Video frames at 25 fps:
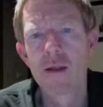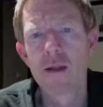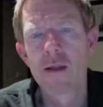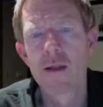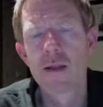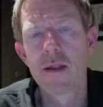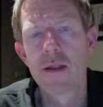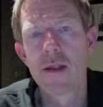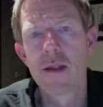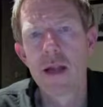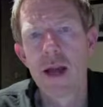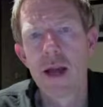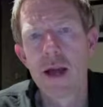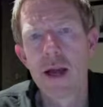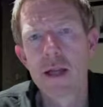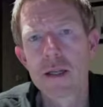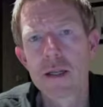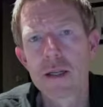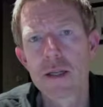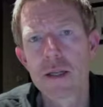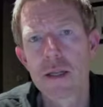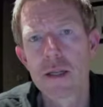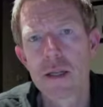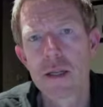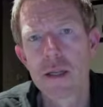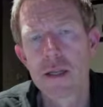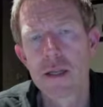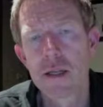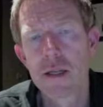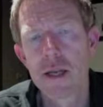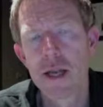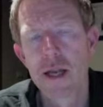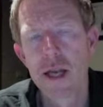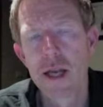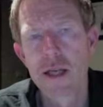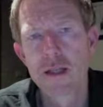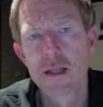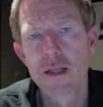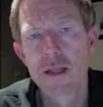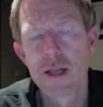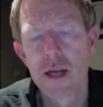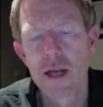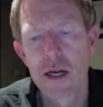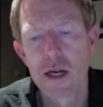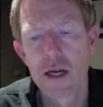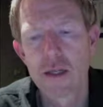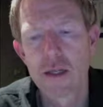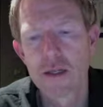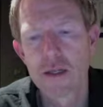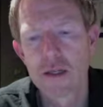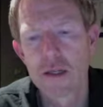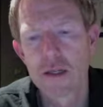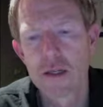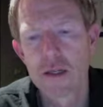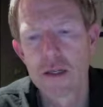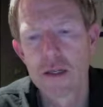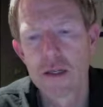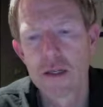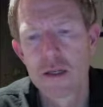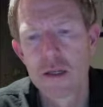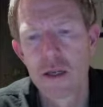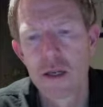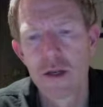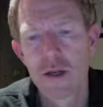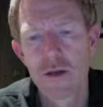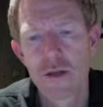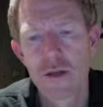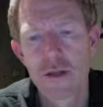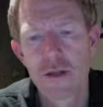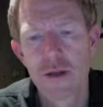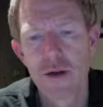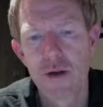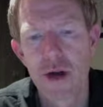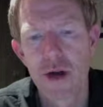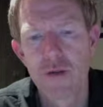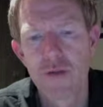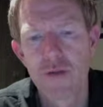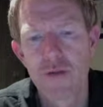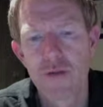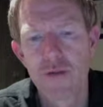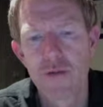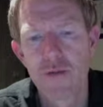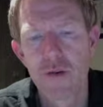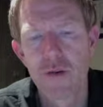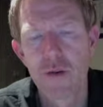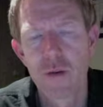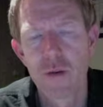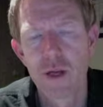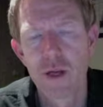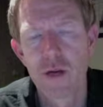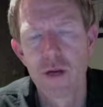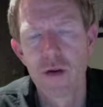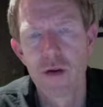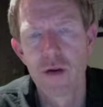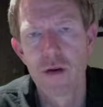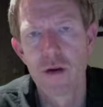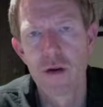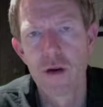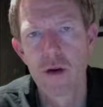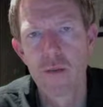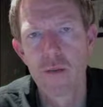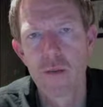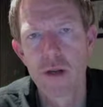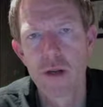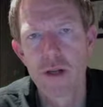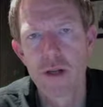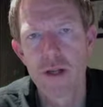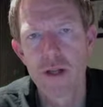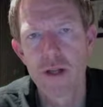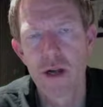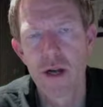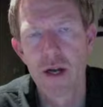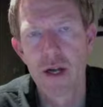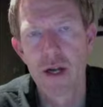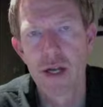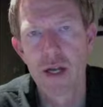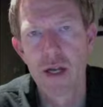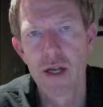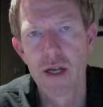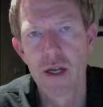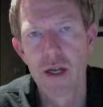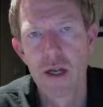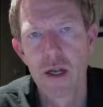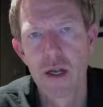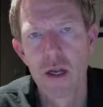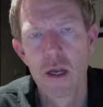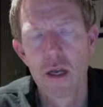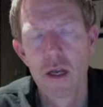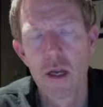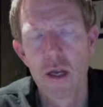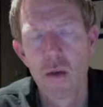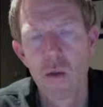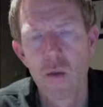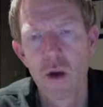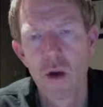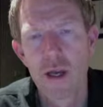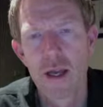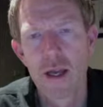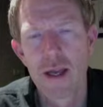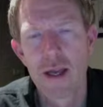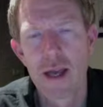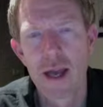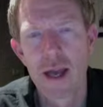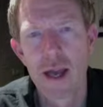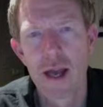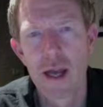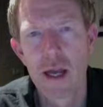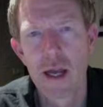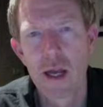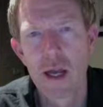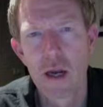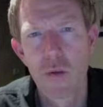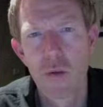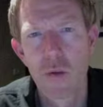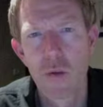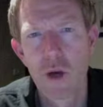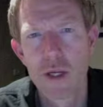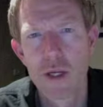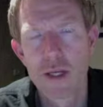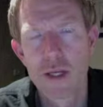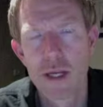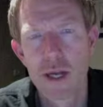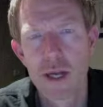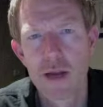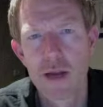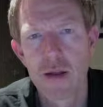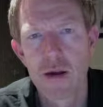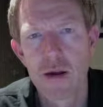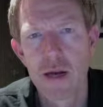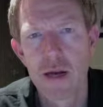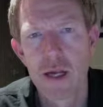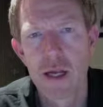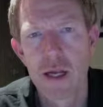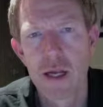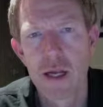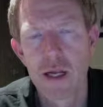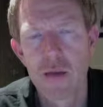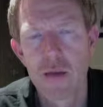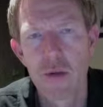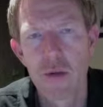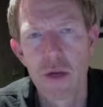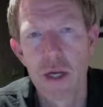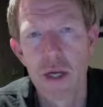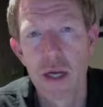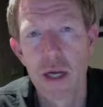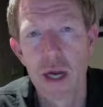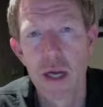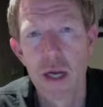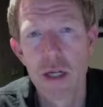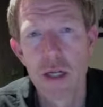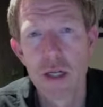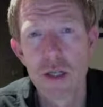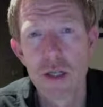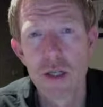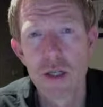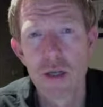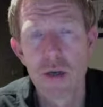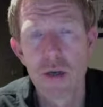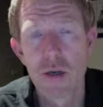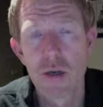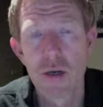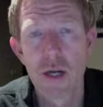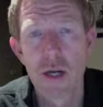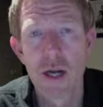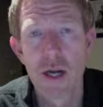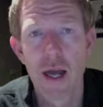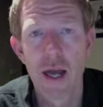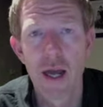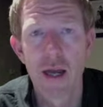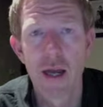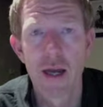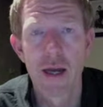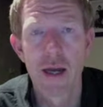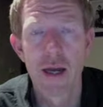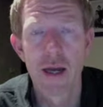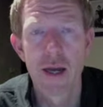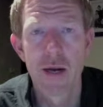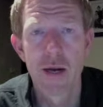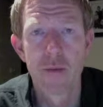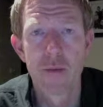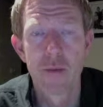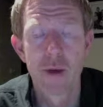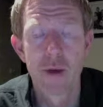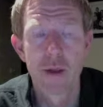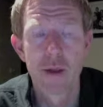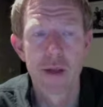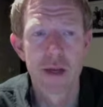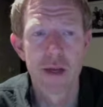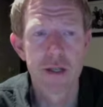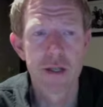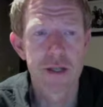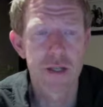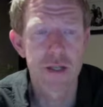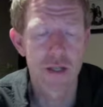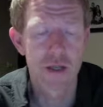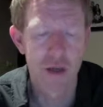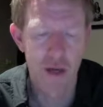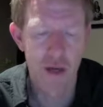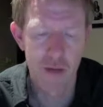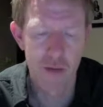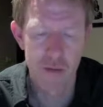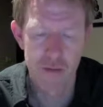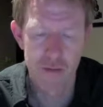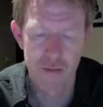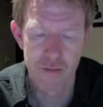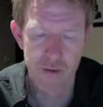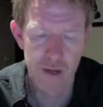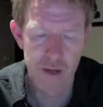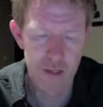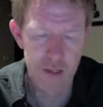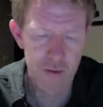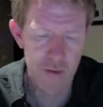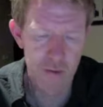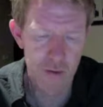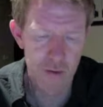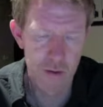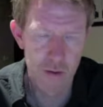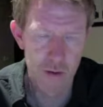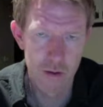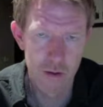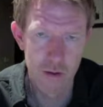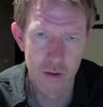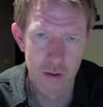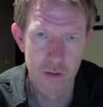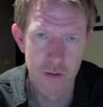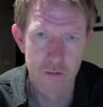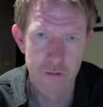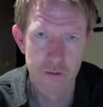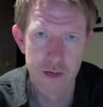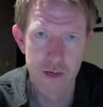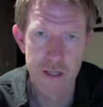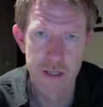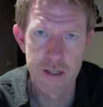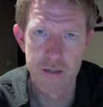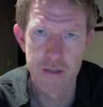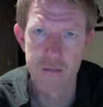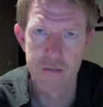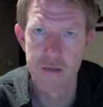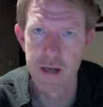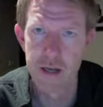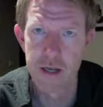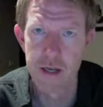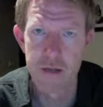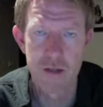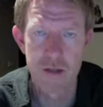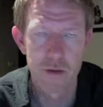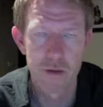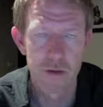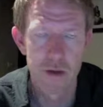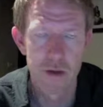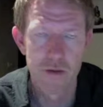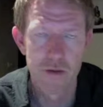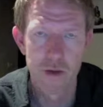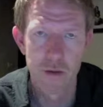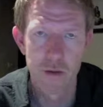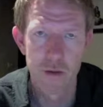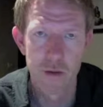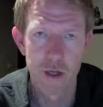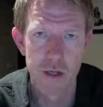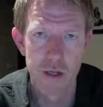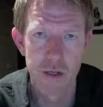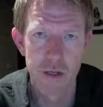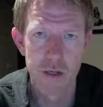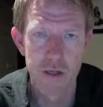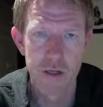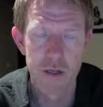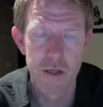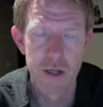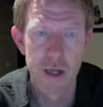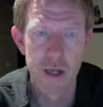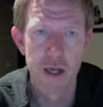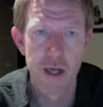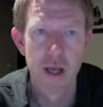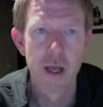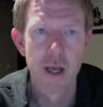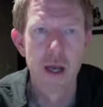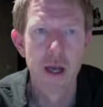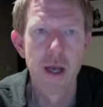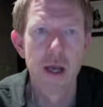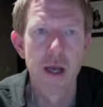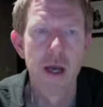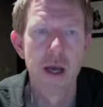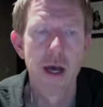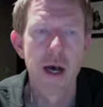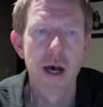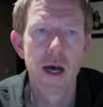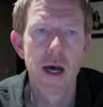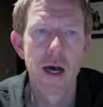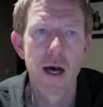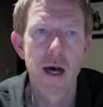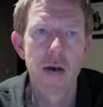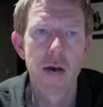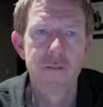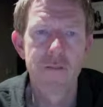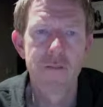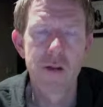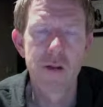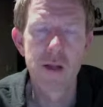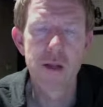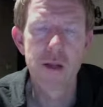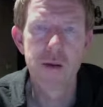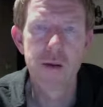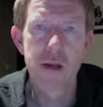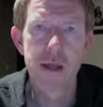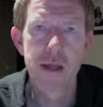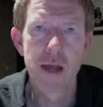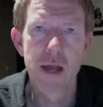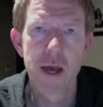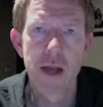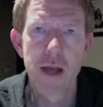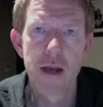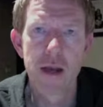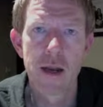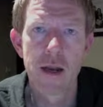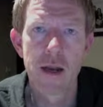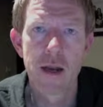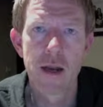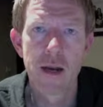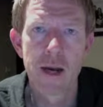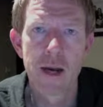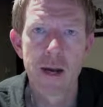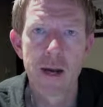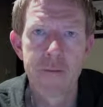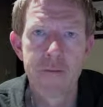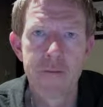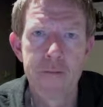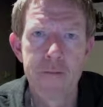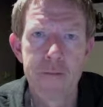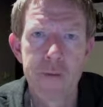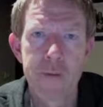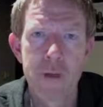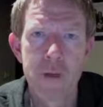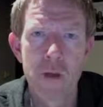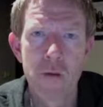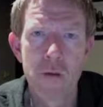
than that, the next task that you'll do after forming your group and assigning, working out how you're going to work together and get communication sorted out, whether that's Skype or Facebook or face-to-face or whatever you want to use. Following that, you'll